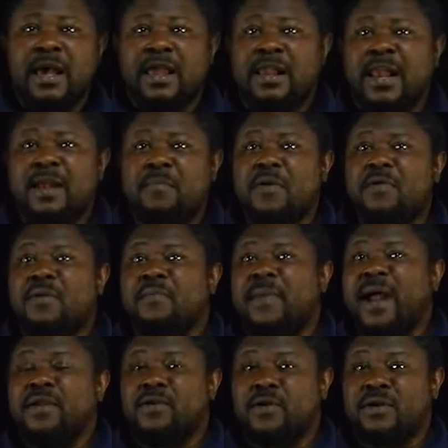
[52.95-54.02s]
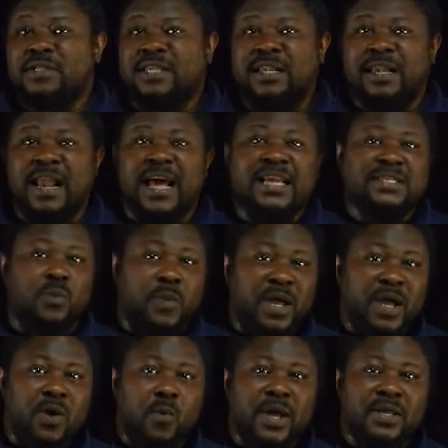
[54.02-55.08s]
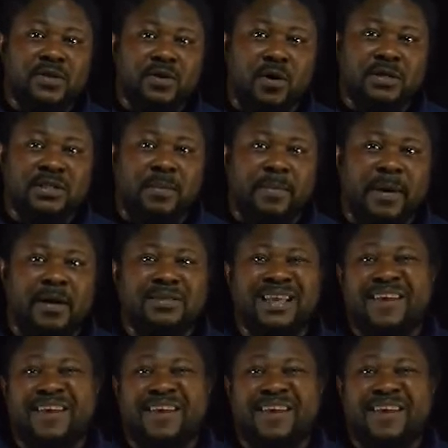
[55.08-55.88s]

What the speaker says: Let me remind us that last week we talked about